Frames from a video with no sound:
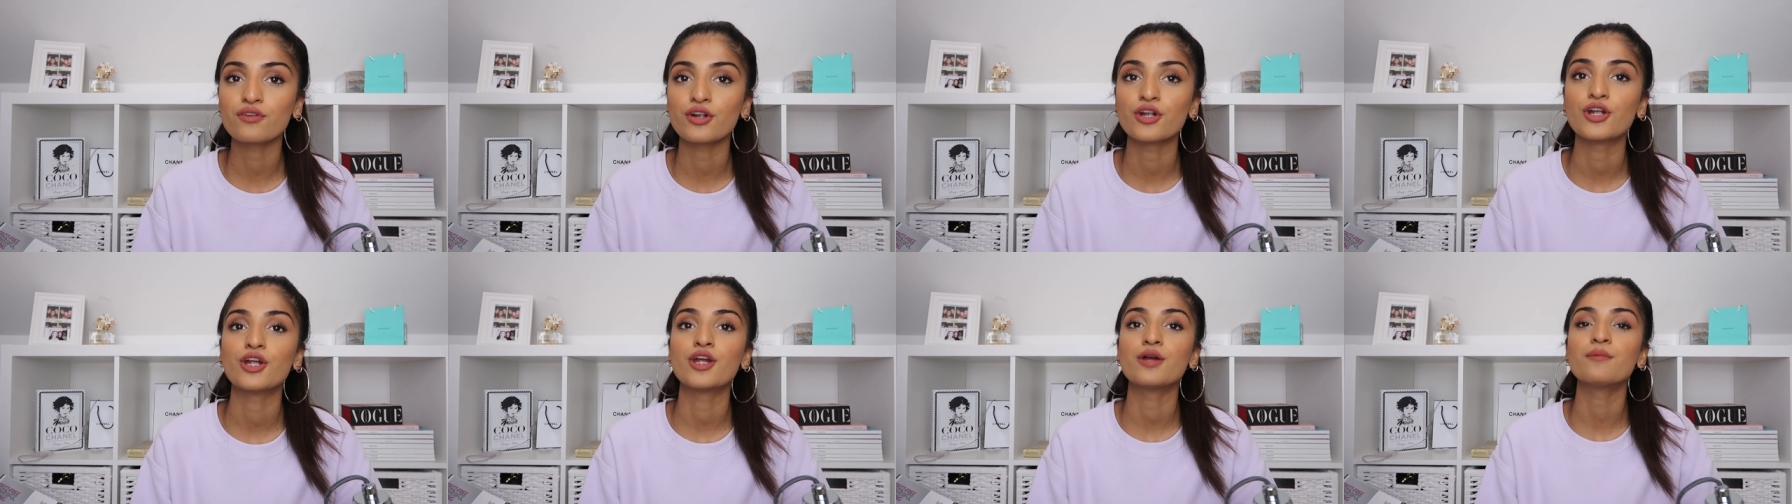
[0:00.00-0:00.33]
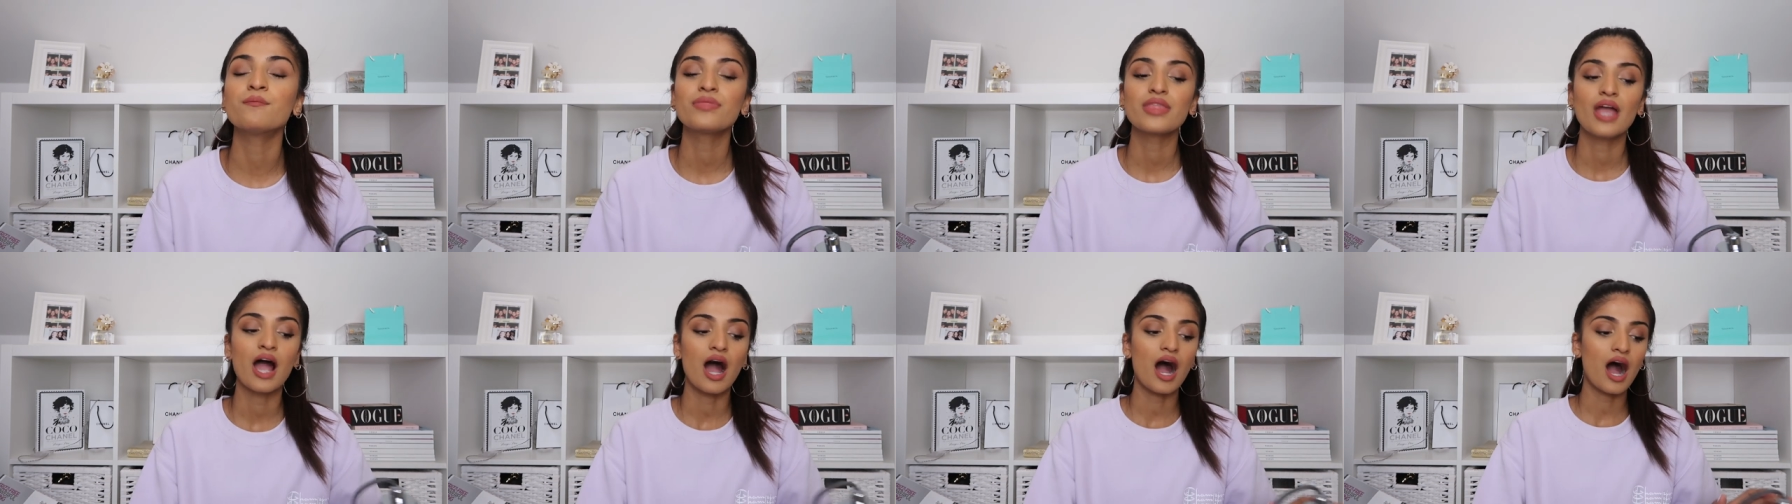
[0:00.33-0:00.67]

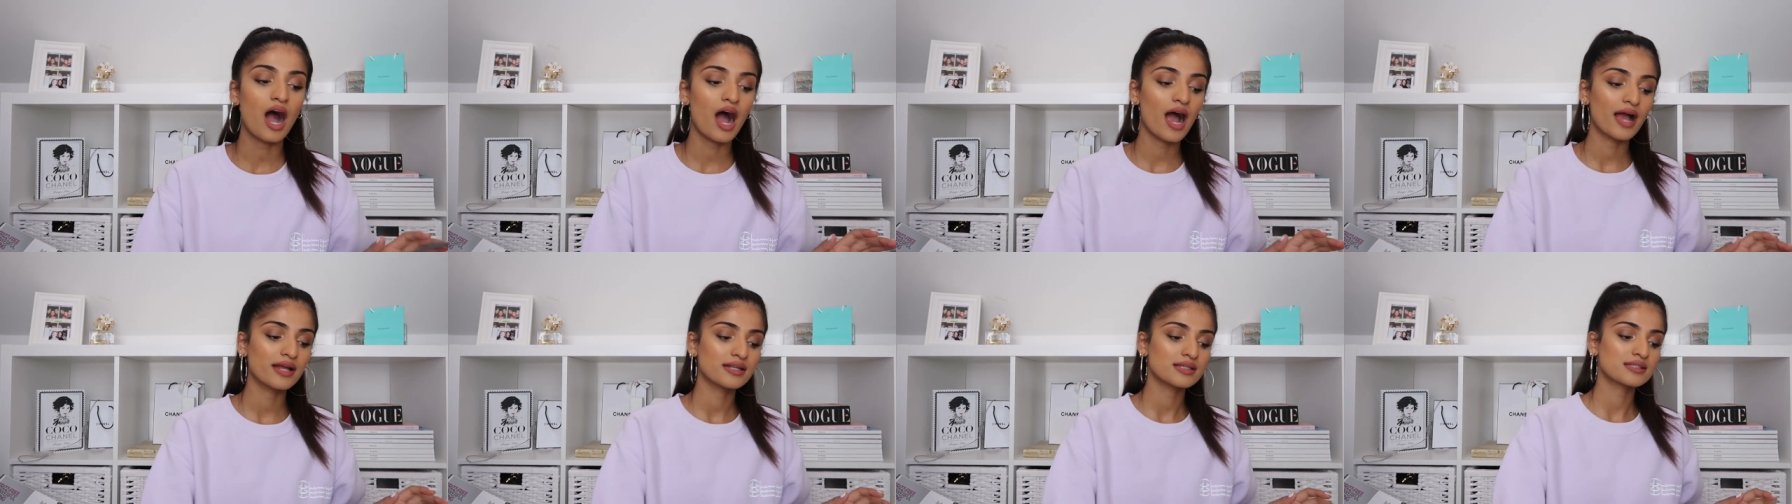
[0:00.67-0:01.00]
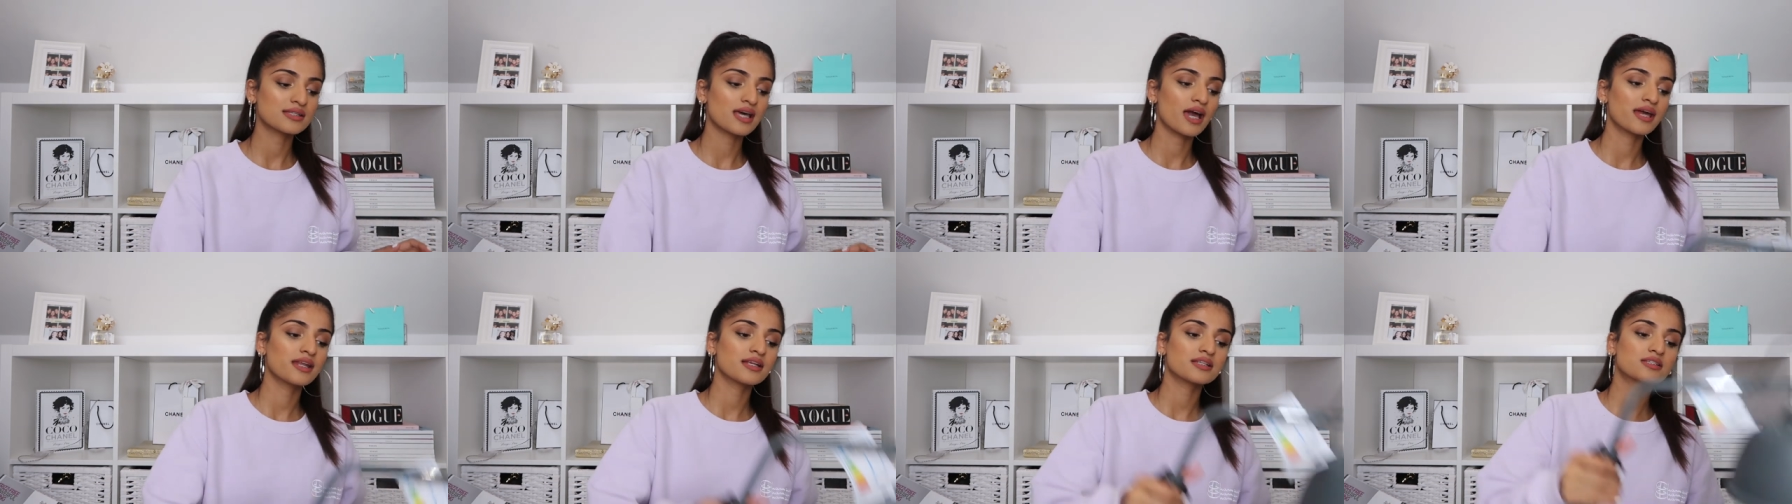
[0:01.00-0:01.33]
room I
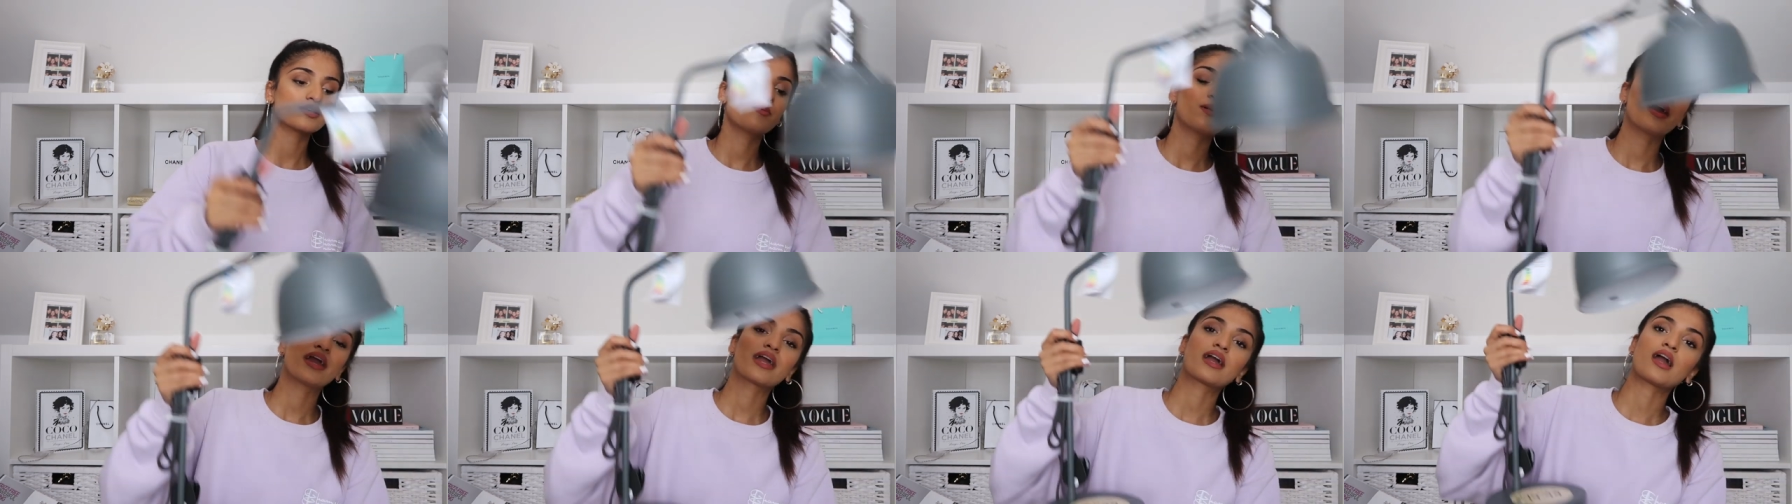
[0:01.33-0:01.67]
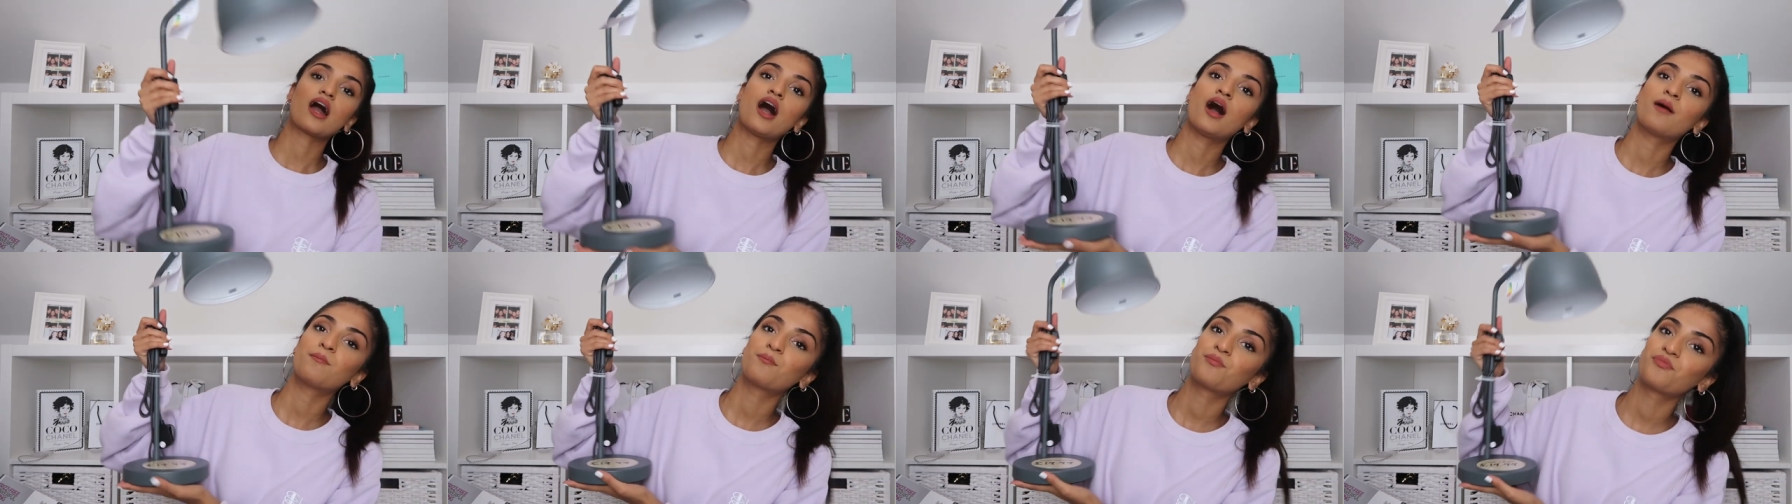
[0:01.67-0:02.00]
decided to
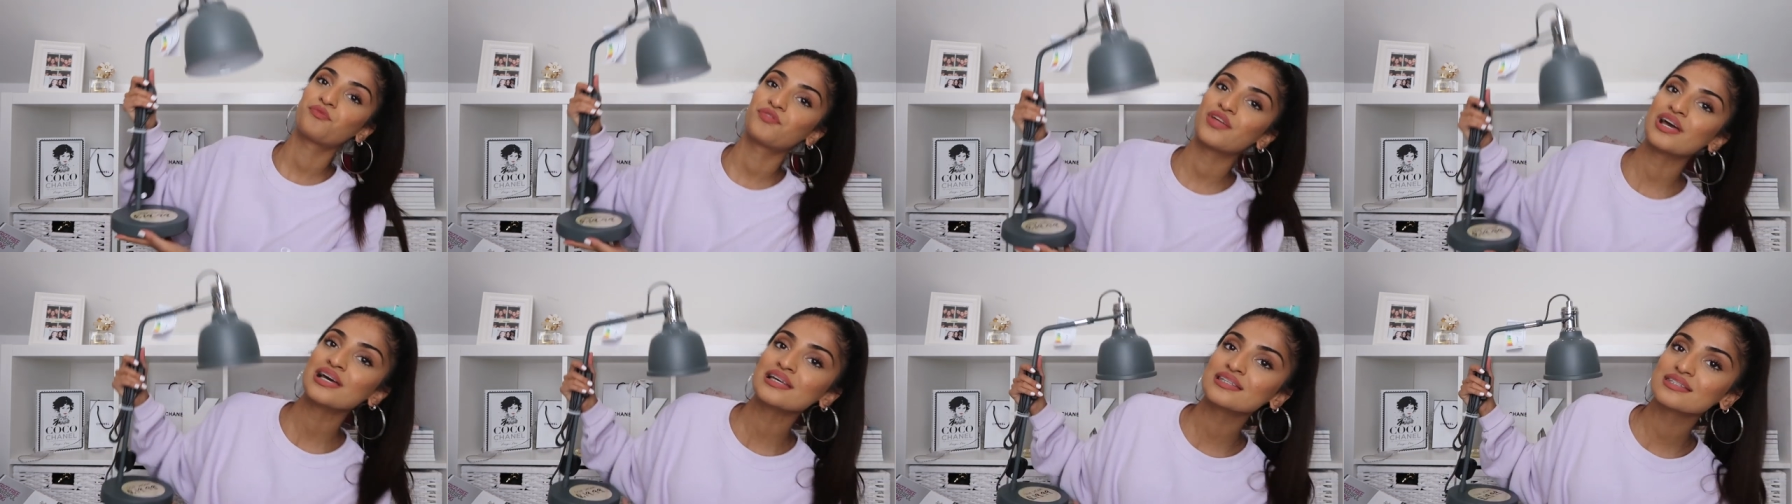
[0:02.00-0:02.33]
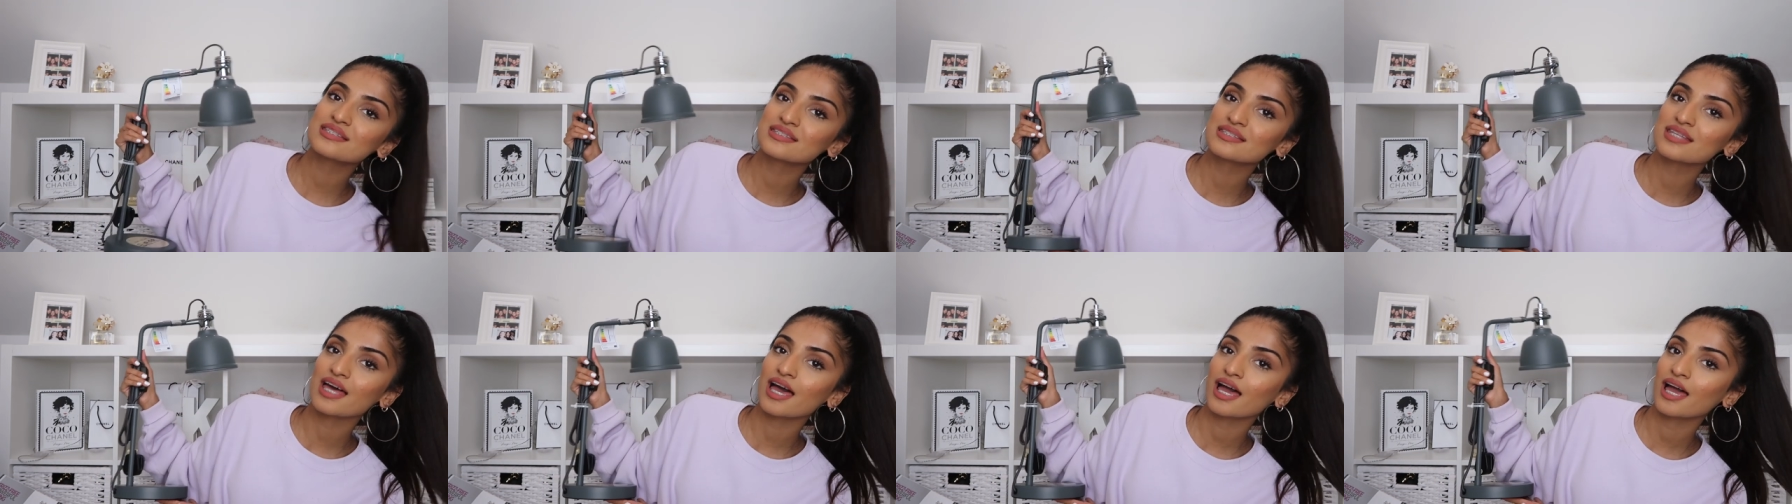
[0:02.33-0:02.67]
pick up
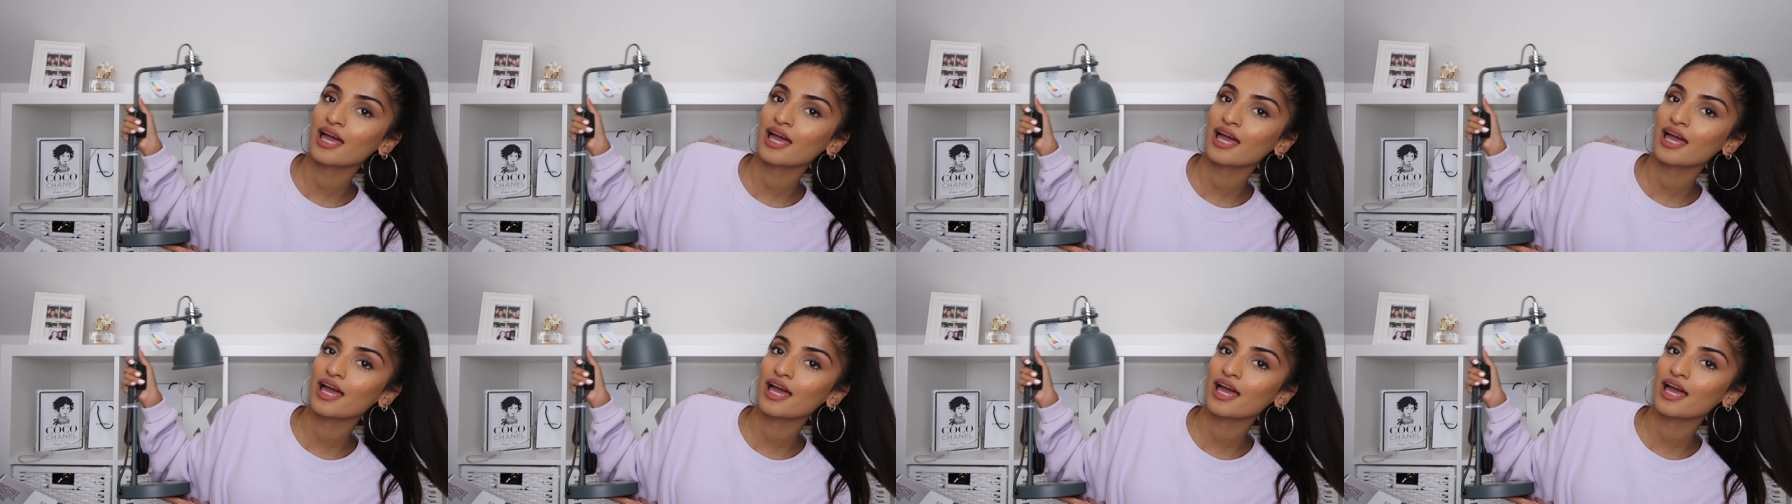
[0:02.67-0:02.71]
this